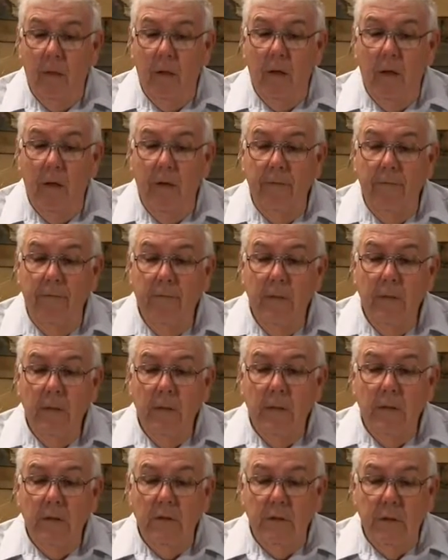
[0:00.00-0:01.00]
Okay?
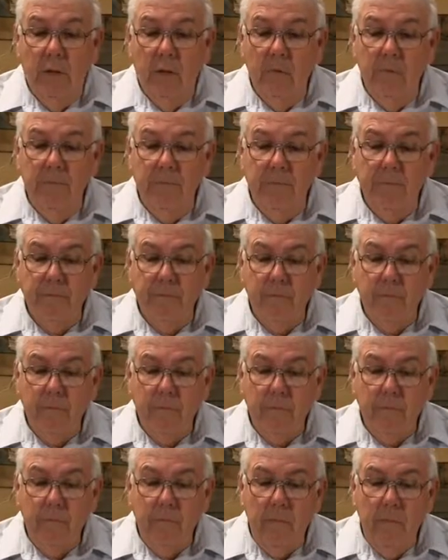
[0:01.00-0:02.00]
So
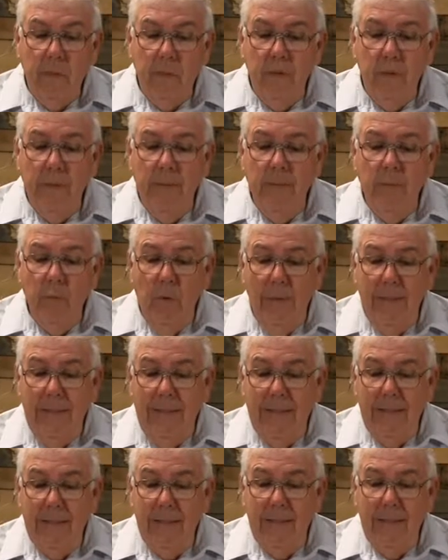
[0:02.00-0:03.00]
James
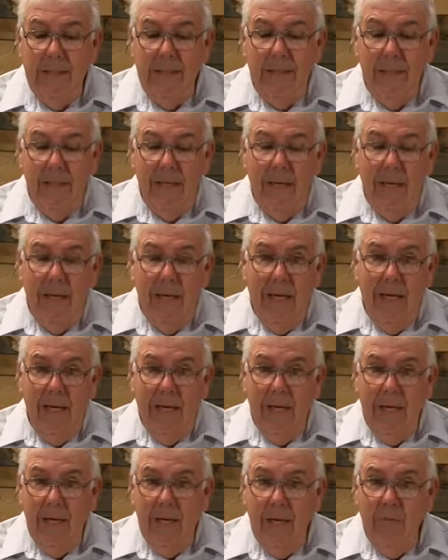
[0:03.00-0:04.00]
1:19 said,
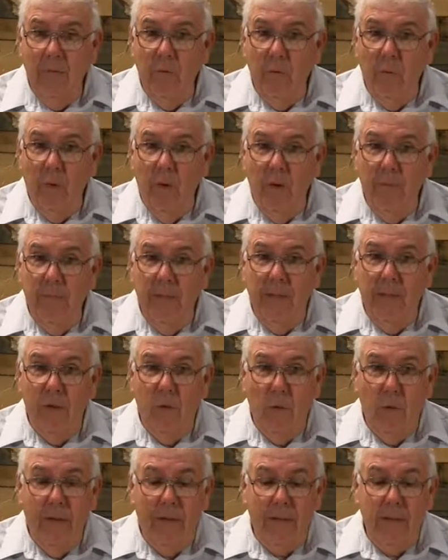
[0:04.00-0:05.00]
let everyone be
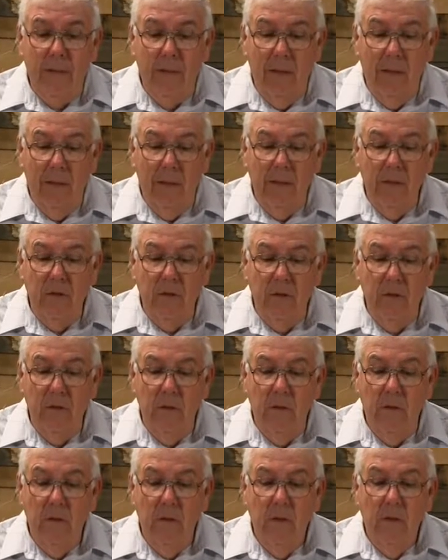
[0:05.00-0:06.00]
quick to
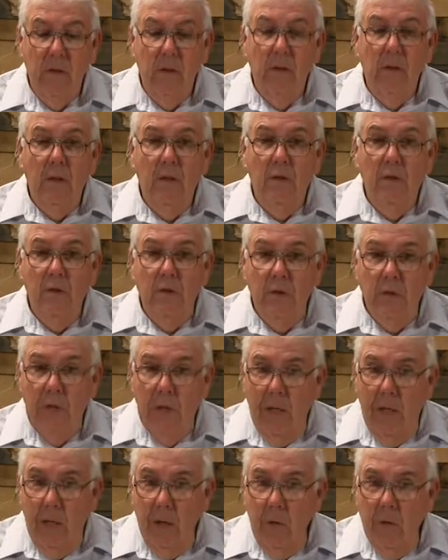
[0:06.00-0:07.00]
listen,
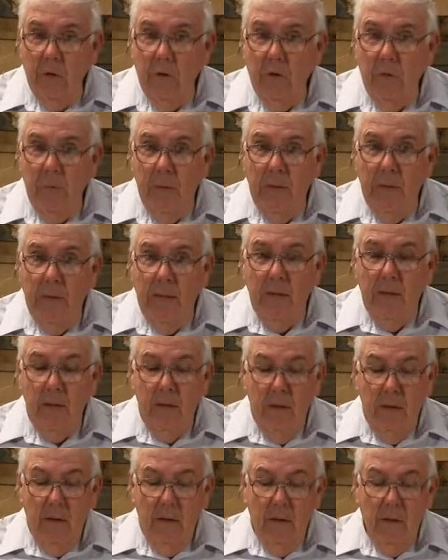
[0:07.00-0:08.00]
slow to speak,
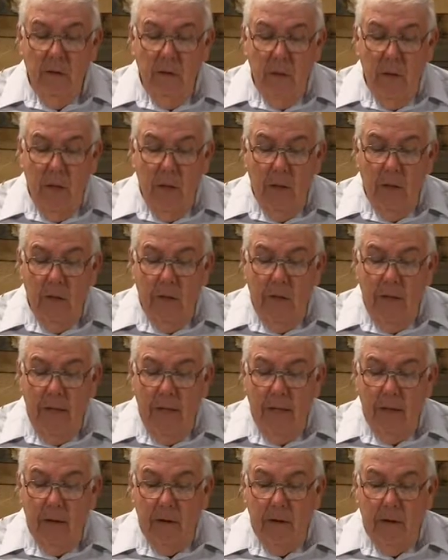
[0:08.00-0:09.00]
slow to
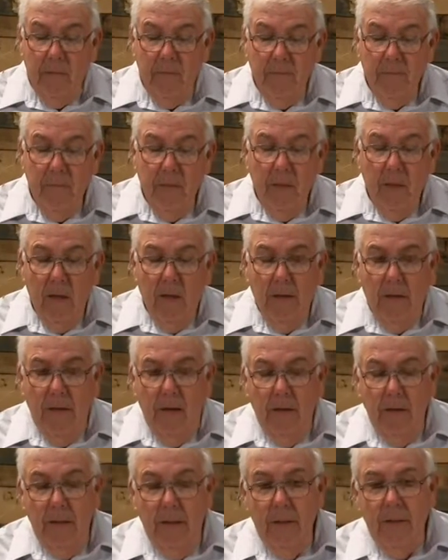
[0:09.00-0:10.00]
anger.
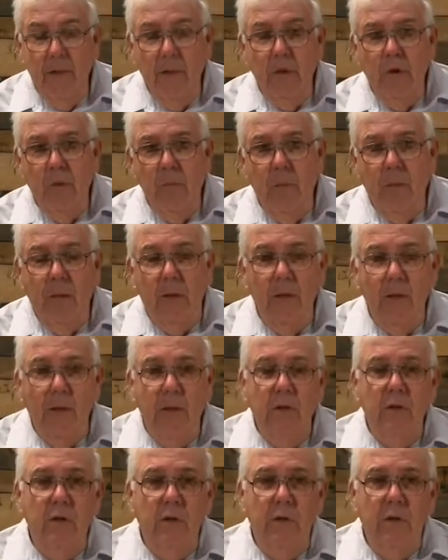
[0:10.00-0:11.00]
Now, in this
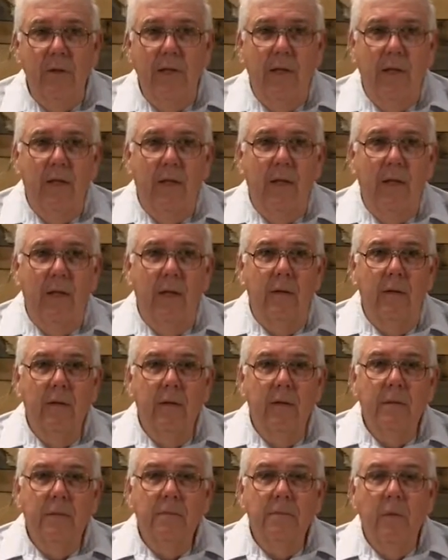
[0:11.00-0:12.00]
speaker-listener technique,
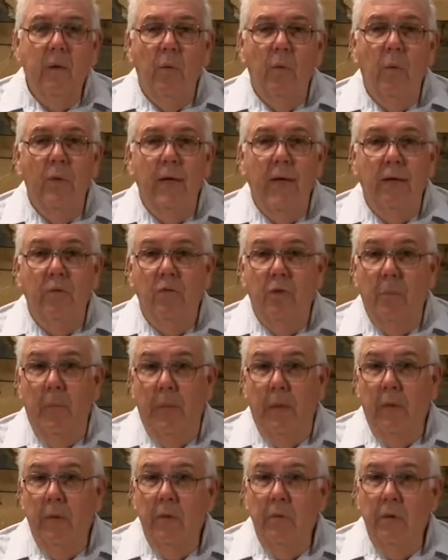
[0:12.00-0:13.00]
we have
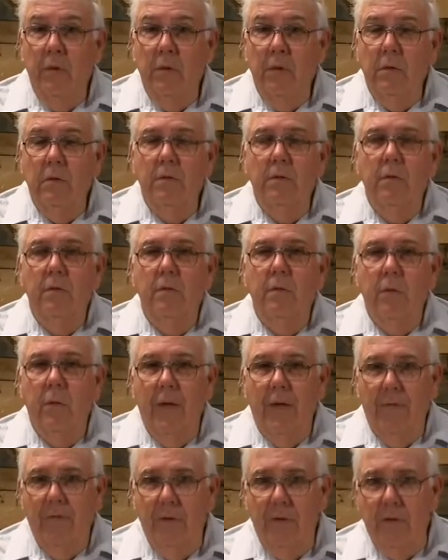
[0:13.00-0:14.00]
speaker rules,
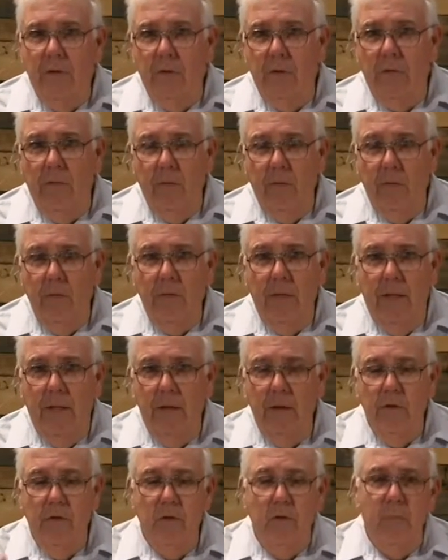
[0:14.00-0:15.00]
we have listener rules. Now,
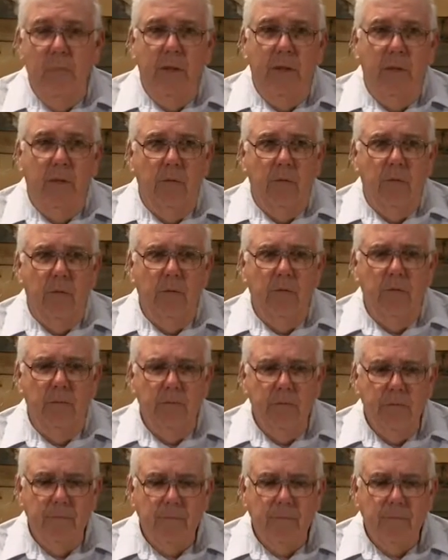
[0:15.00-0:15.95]
here's the speaker rules.